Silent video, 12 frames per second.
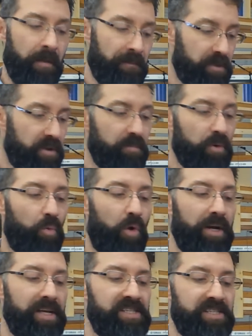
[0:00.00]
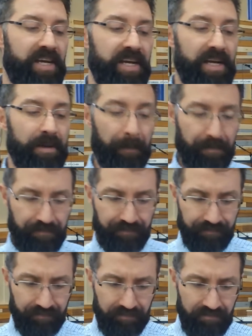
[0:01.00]
Number one, it's saying
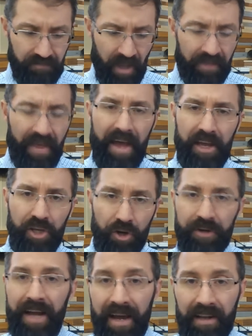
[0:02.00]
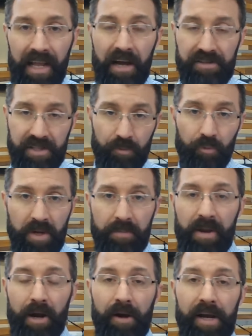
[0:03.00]
that you're not allowed to
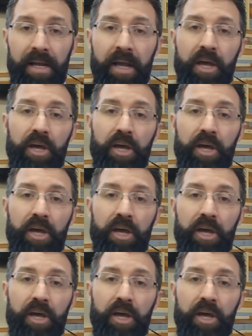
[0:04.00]
remarry